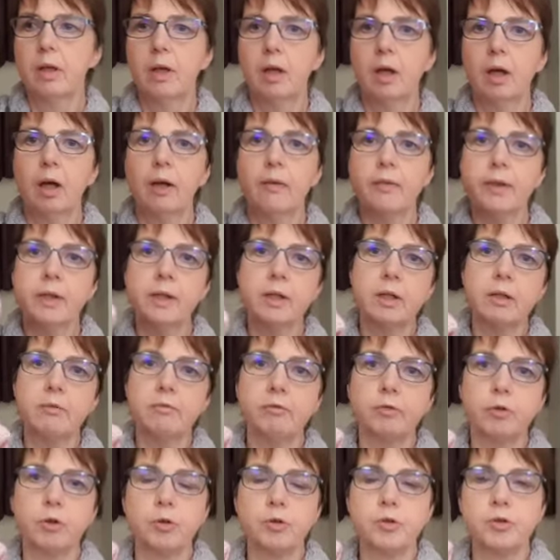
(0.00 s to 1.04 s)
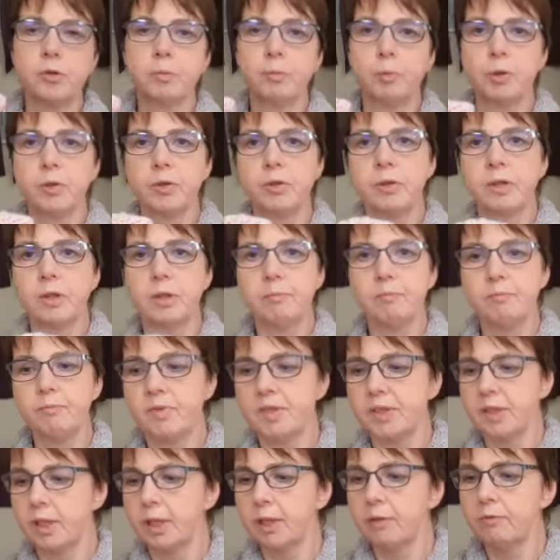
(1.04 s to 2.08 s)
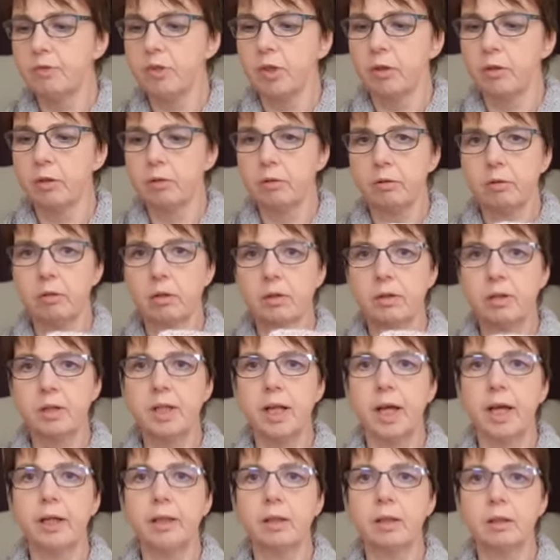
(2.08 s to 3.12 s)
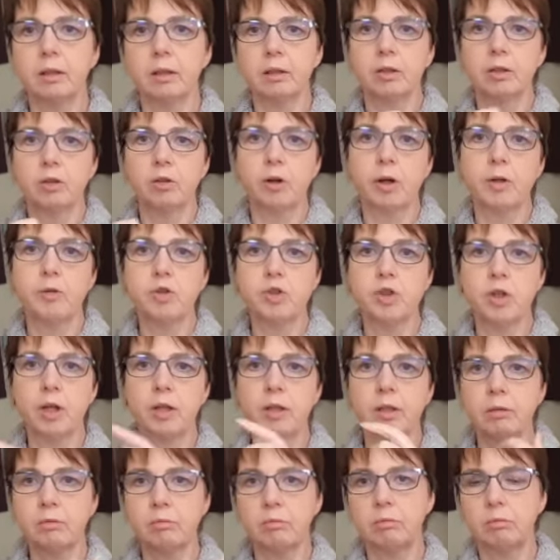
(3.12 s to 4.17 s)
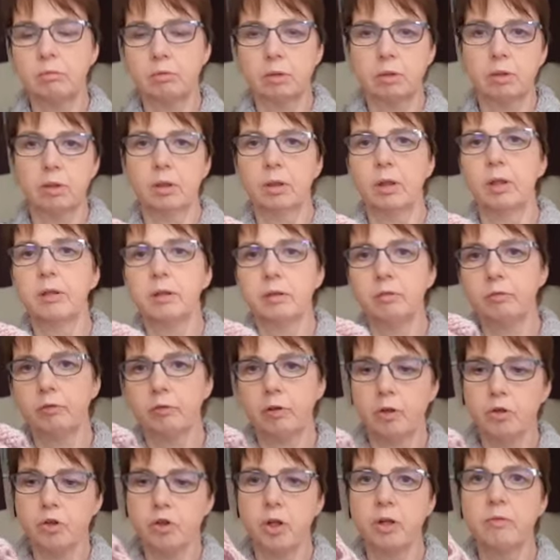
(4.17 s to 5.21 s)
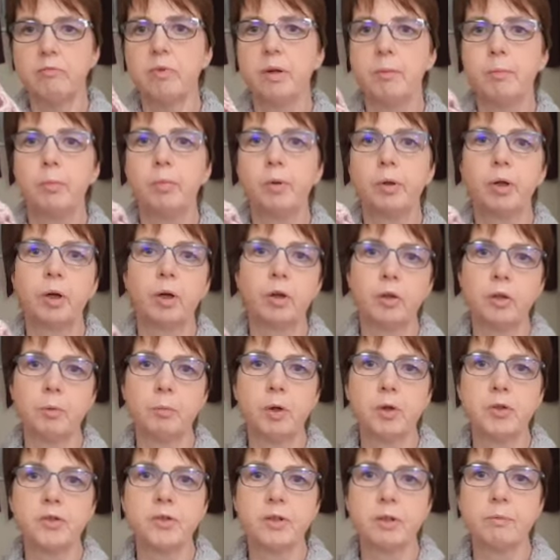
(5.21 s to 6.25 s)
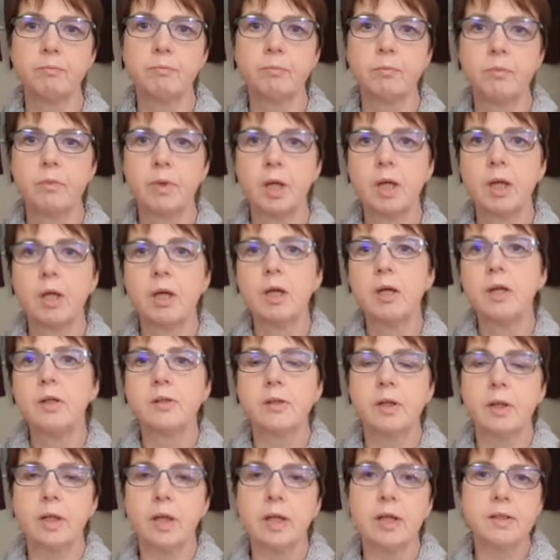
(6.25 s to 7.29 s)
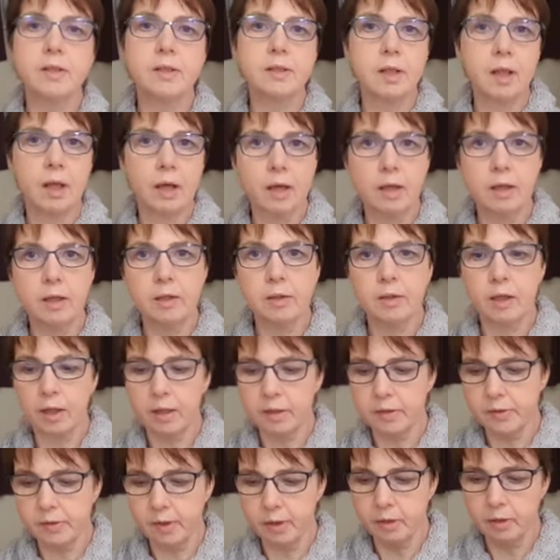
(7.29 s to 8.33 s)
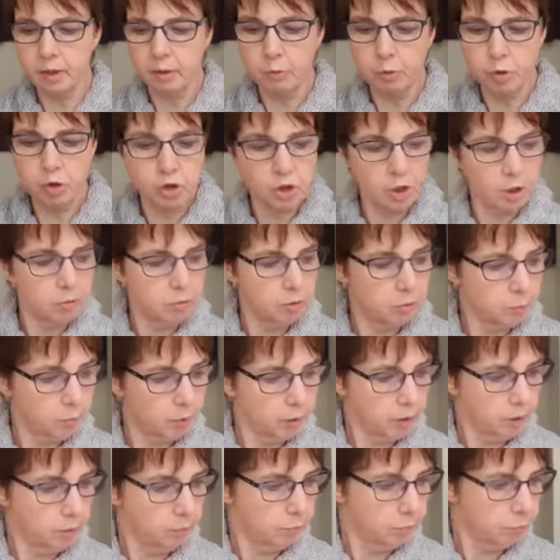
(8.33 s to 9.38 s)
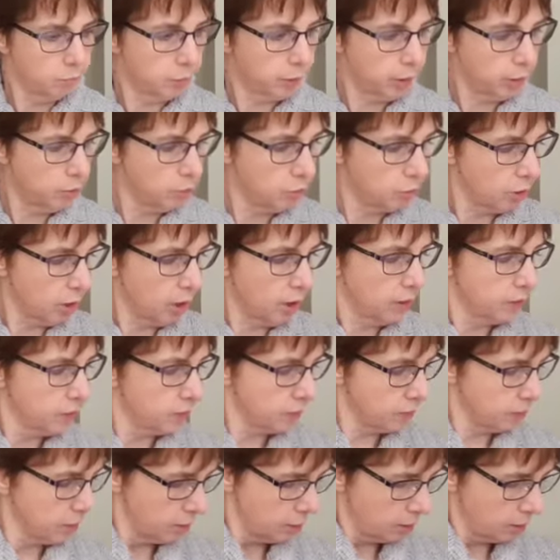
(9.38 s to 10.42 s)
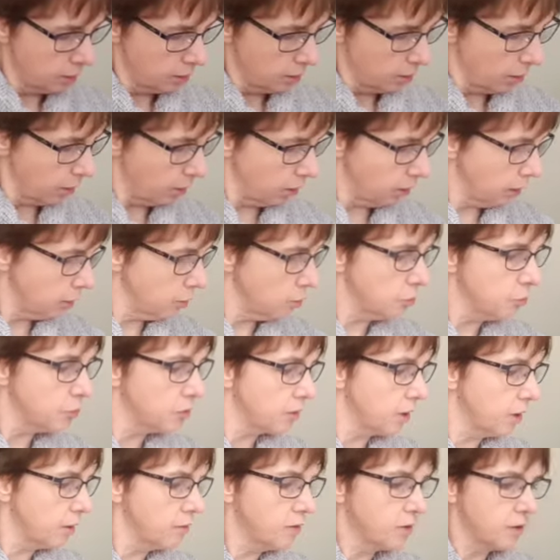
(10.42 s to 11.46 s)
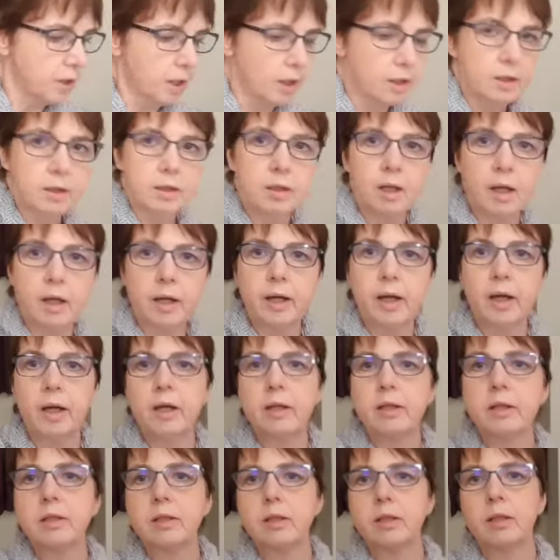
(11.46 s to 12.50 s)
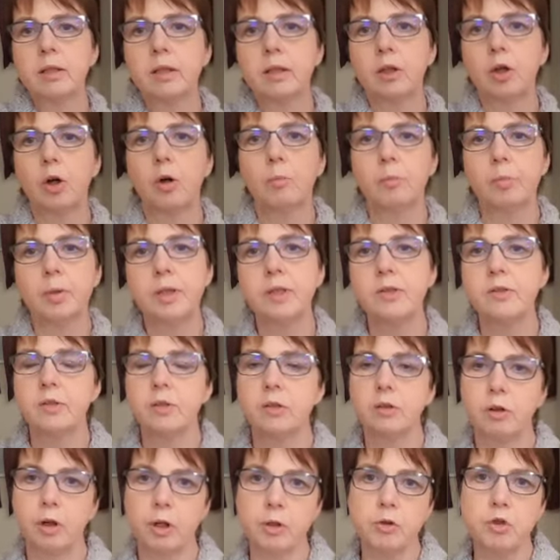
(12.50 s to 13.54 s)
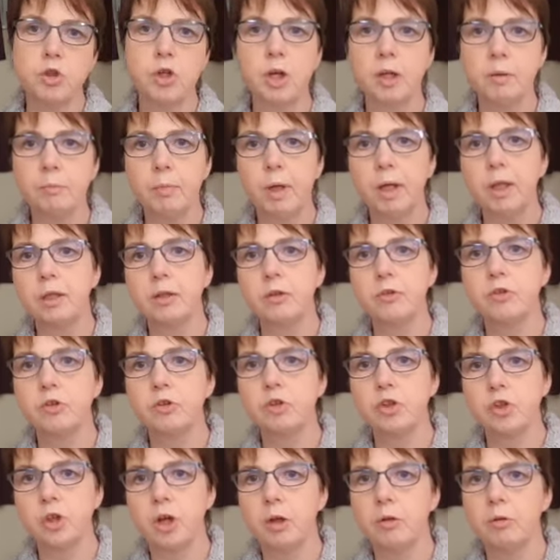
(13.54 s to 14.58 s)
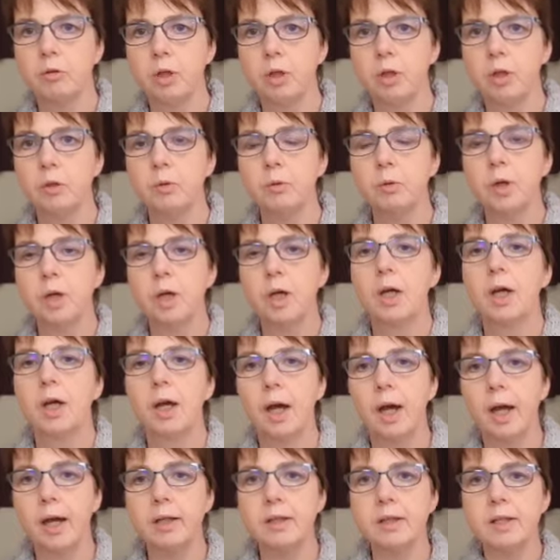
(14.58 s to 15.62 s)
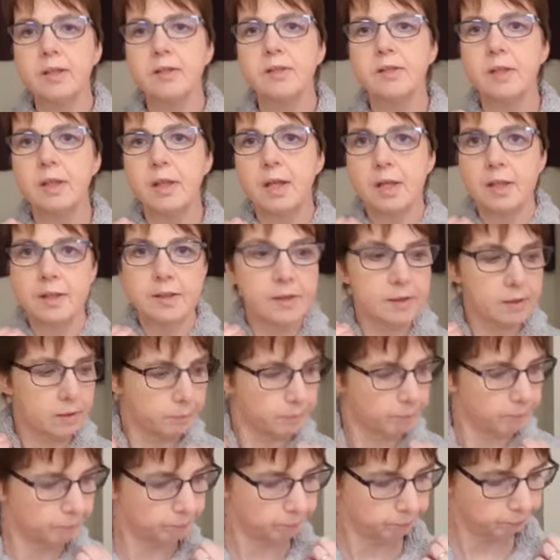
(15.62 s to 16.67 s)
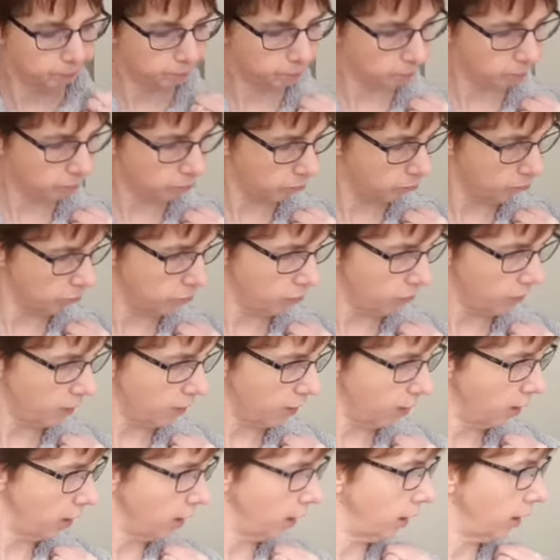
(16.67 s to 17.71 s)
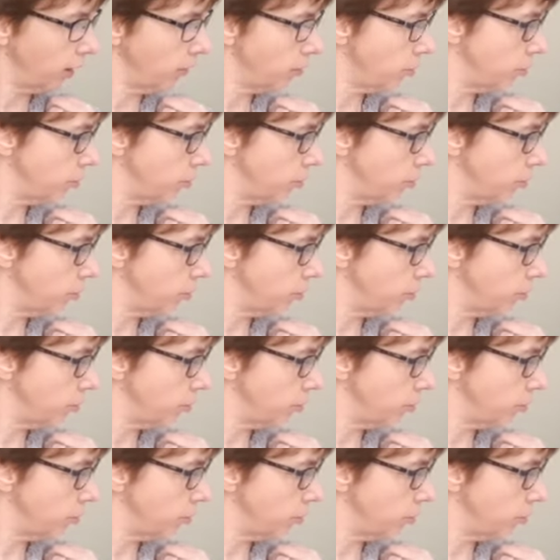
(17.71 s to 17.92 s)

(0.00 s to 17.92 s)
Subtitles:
And then I've got to put the sleeves on and the neck and crochet rib on the bottom. So that's that I said I would show you my progress. And I also said that I had a completed crochet make to show you, and it's this. And